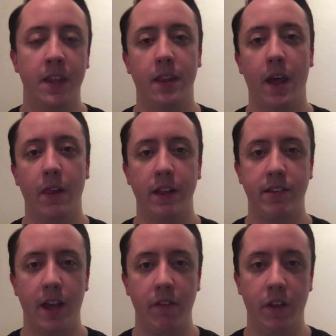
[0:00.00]
Now let's
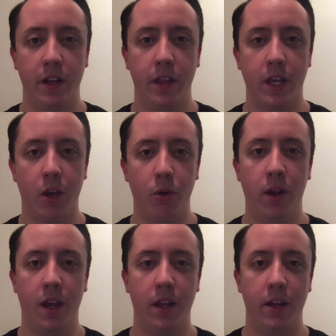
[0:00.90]
dive into the
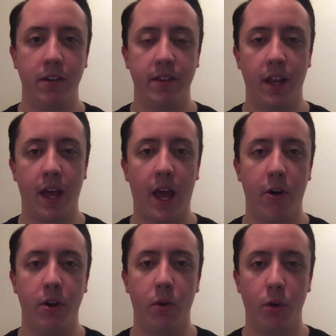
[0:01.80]
code and understand how
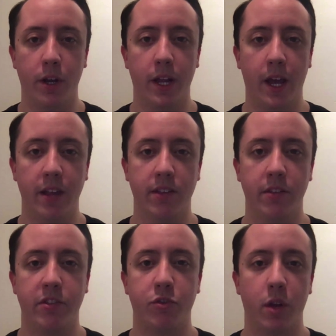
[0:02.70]
to organize and
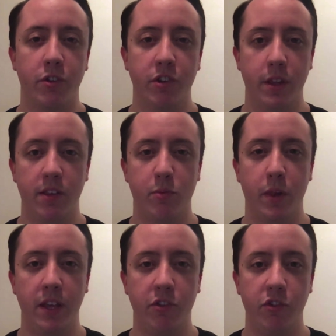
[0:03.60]
structure this
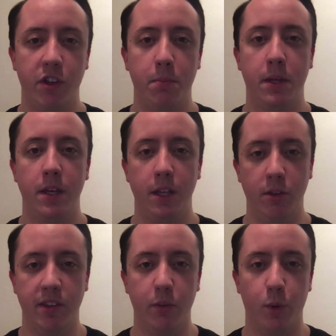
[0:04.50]
relationship
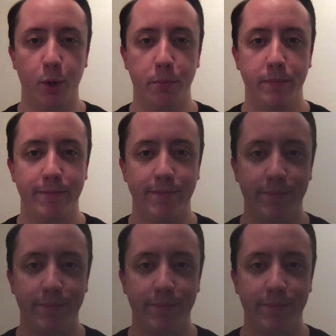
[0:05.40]
using Room.